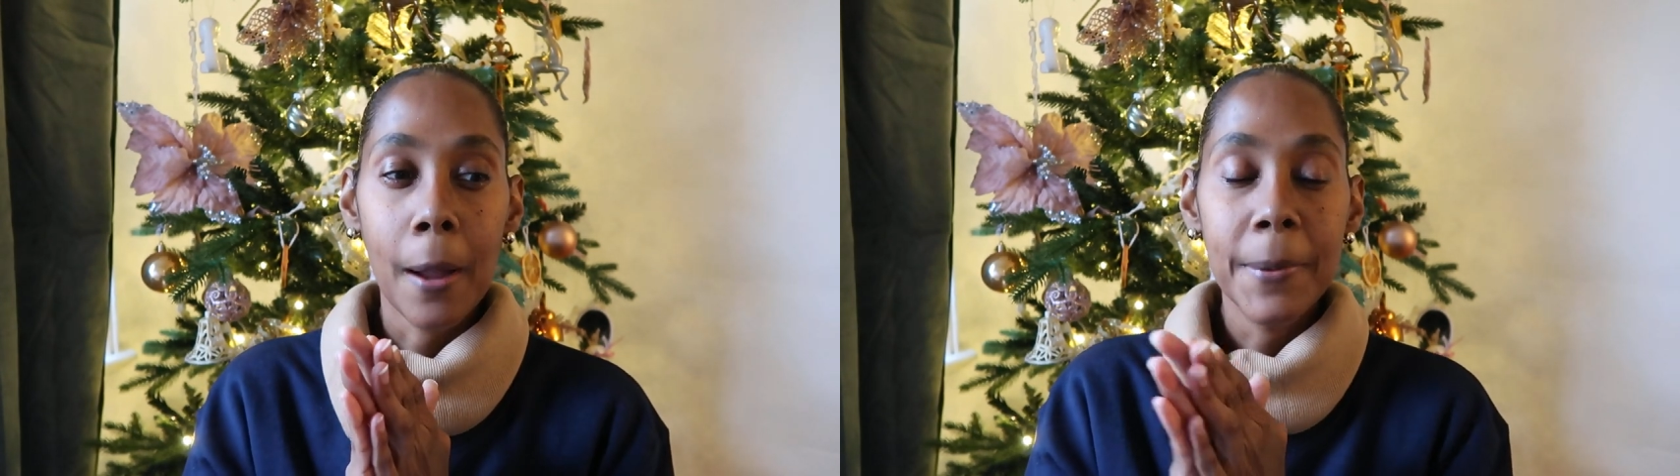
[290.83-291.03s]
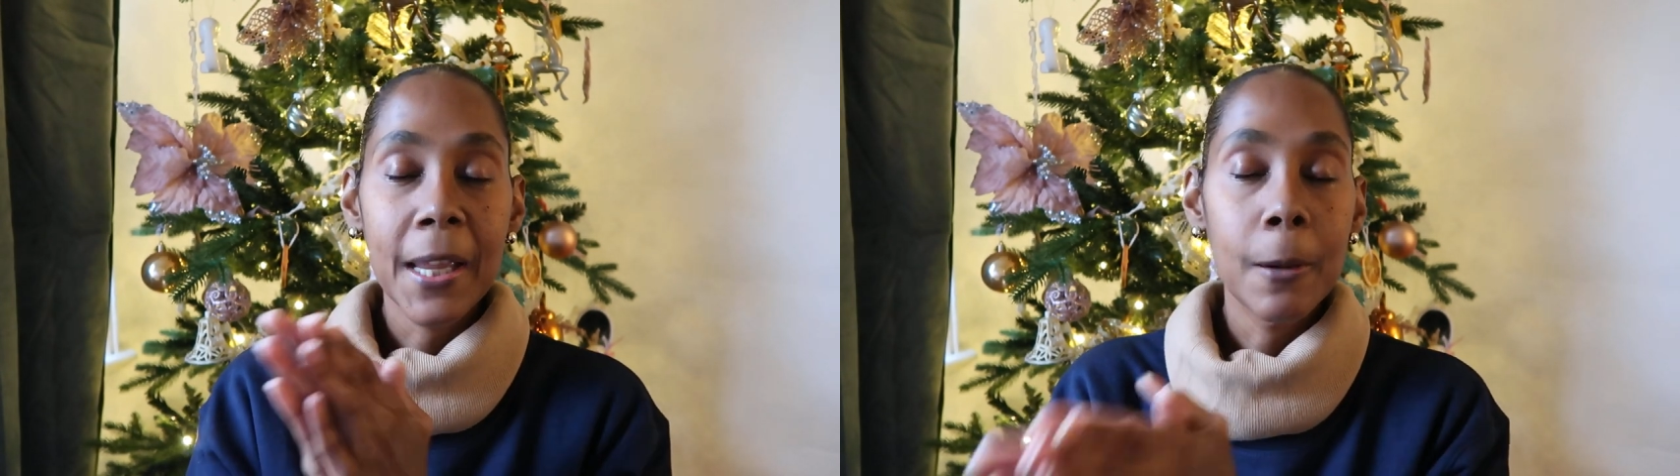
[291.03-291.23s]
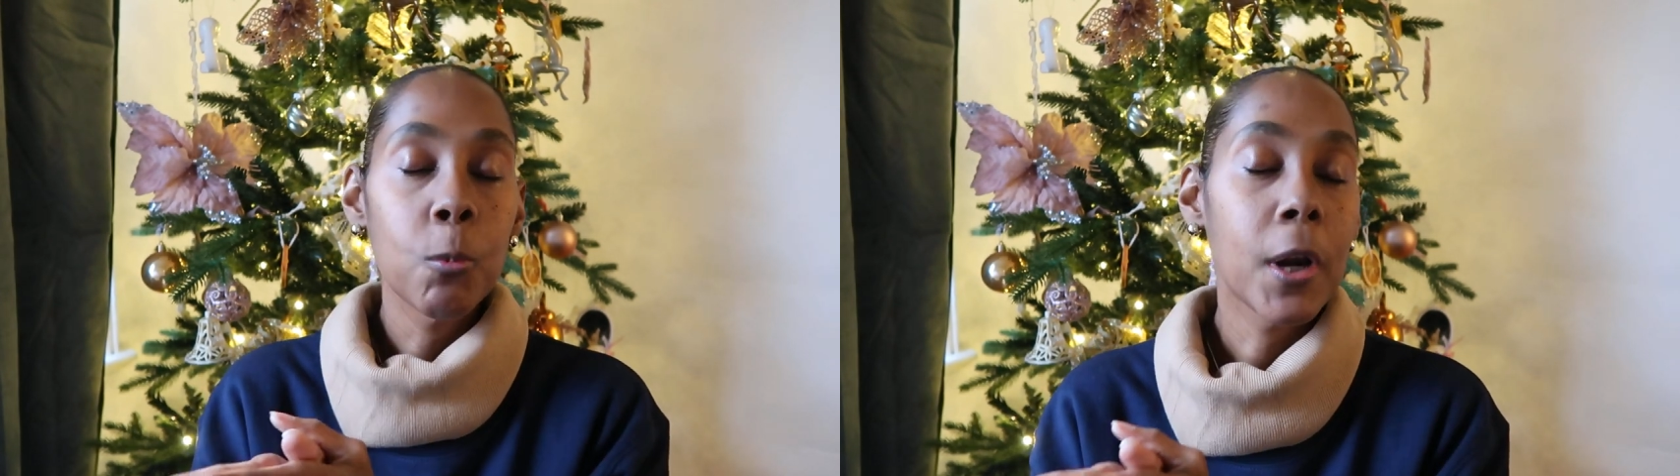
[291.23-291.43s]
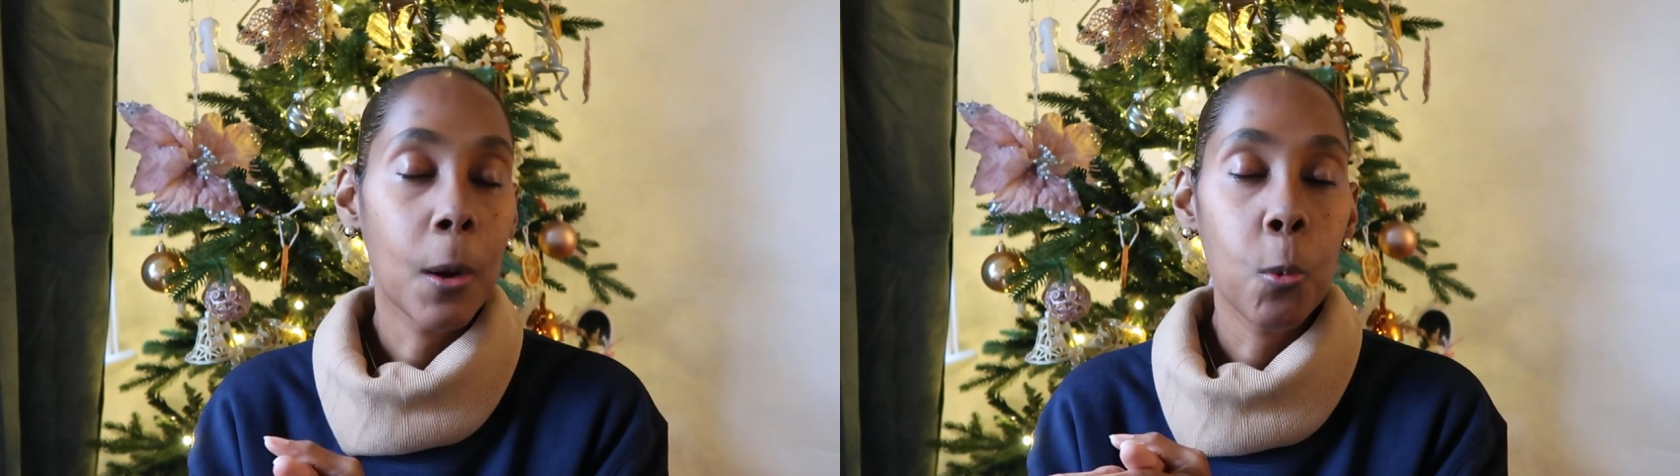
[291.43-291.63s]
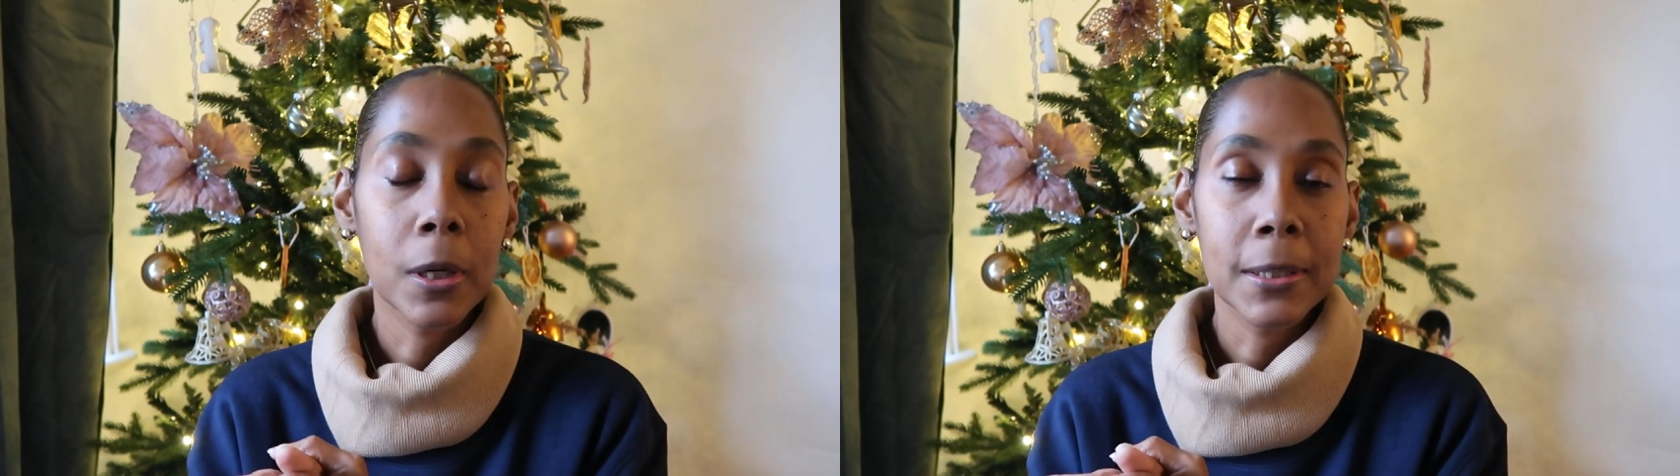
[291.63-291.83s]
I became what
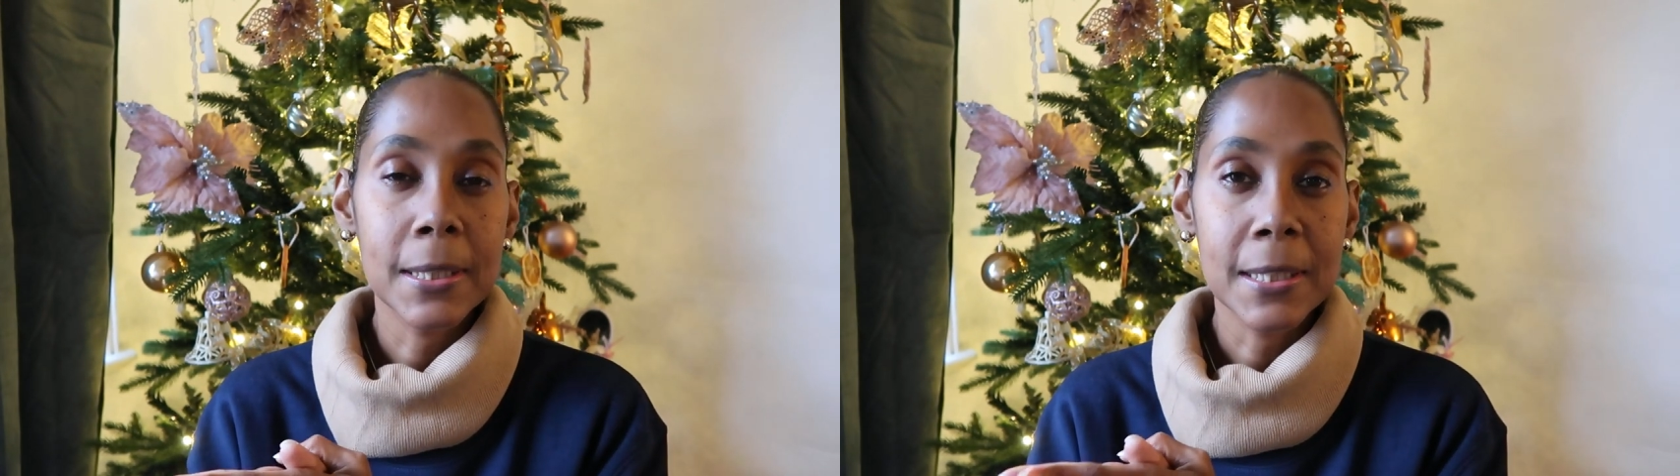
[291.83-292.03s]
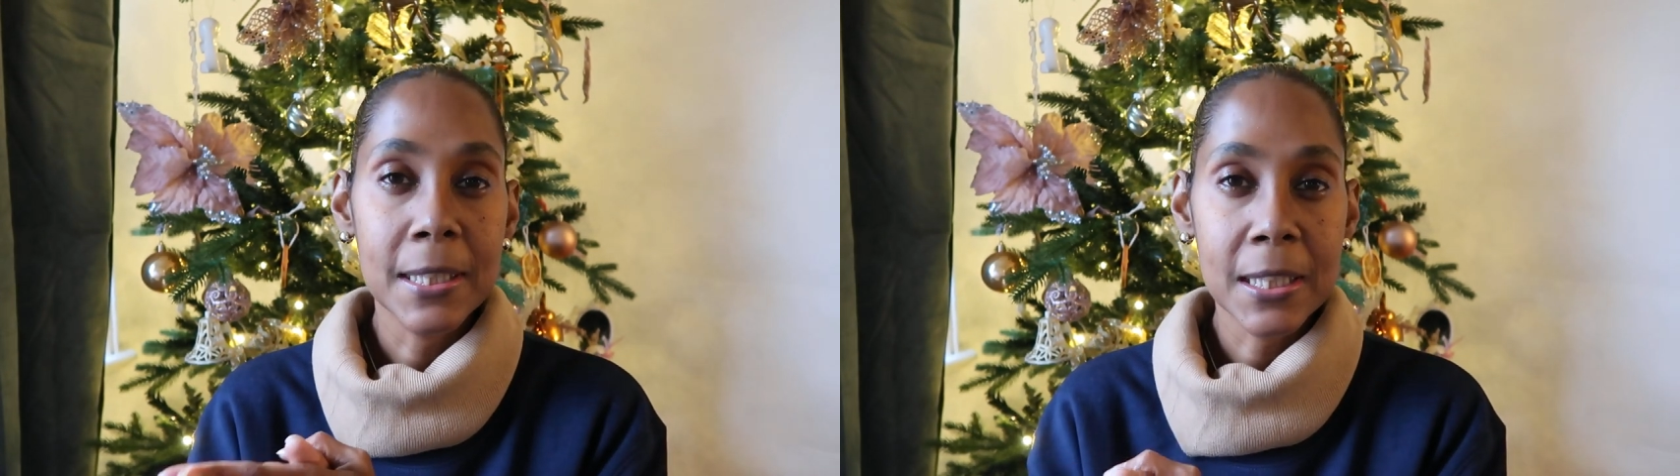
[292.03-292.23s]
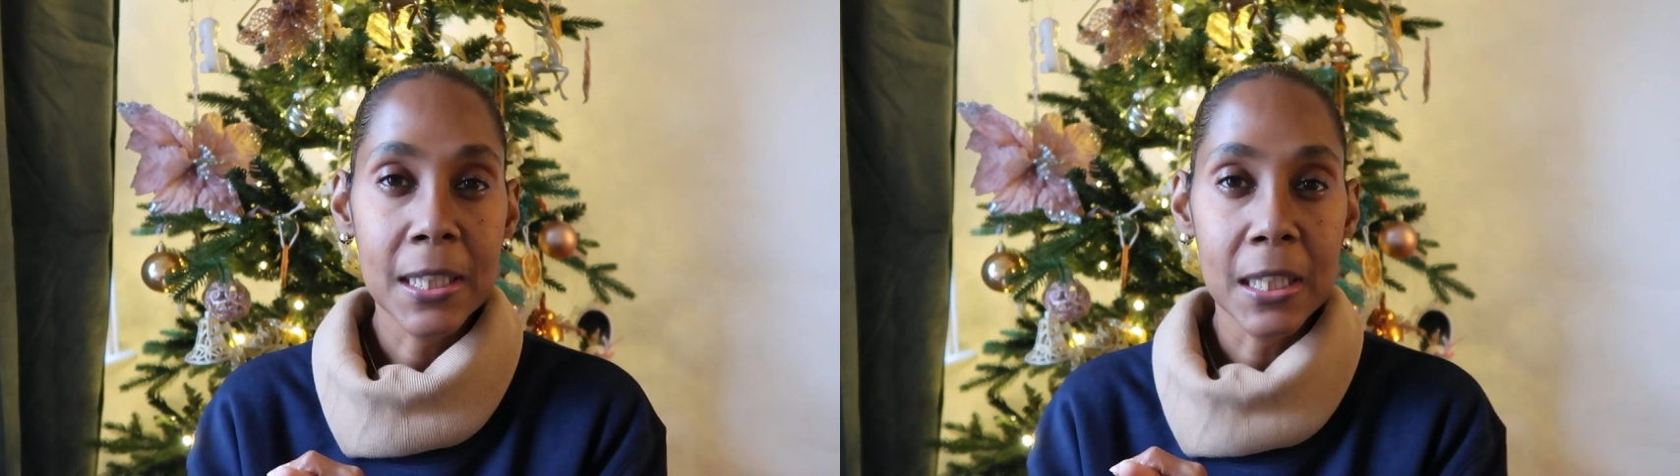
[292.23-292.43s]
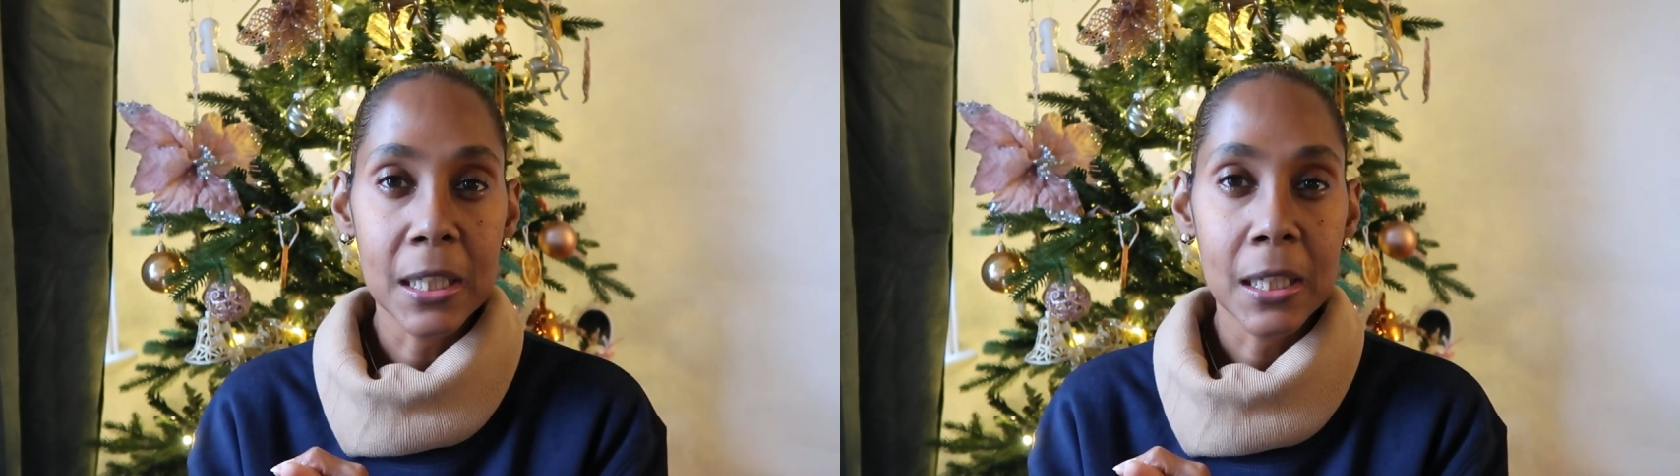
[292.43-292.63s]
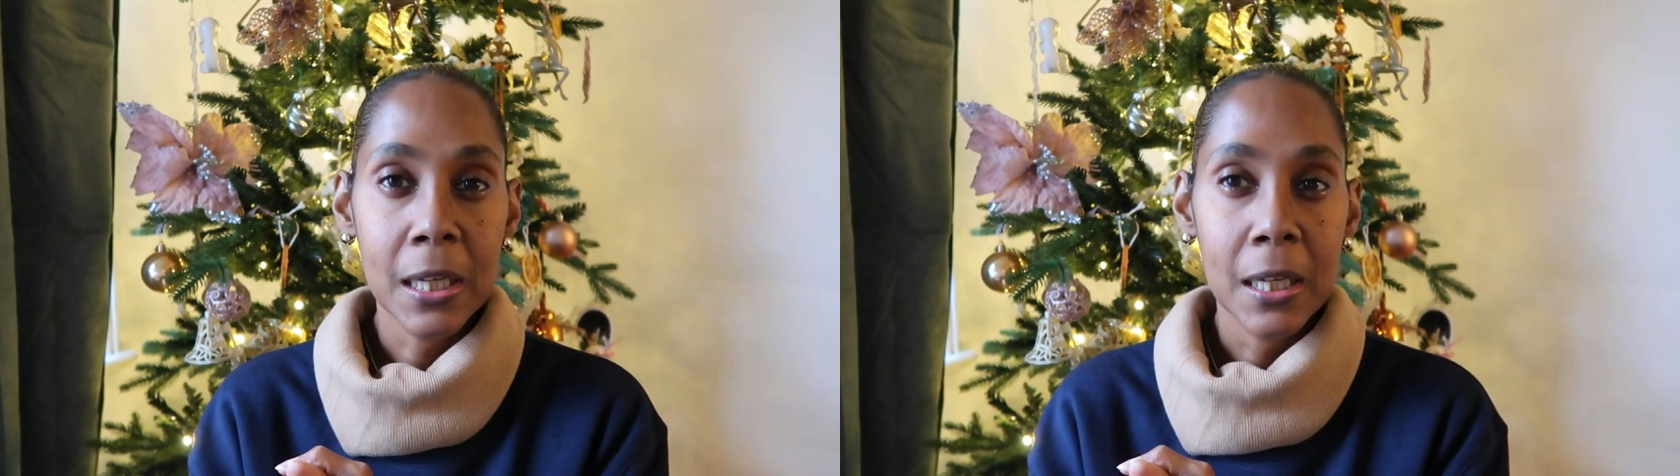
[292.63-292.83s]
I wanted to
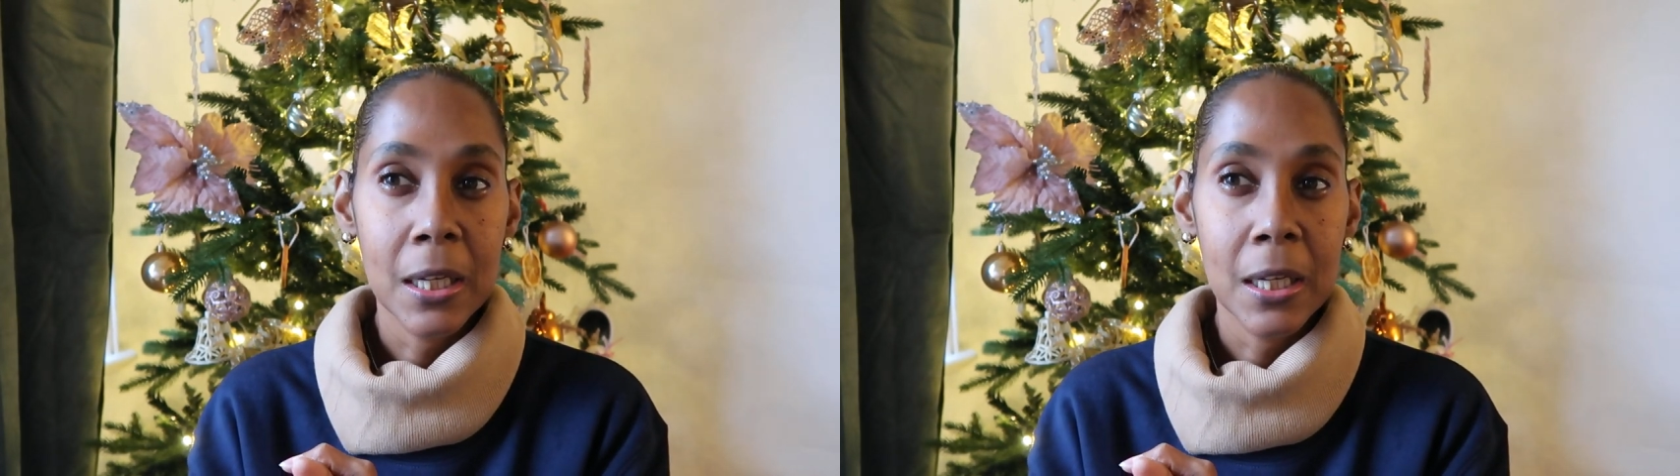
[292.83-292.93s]
see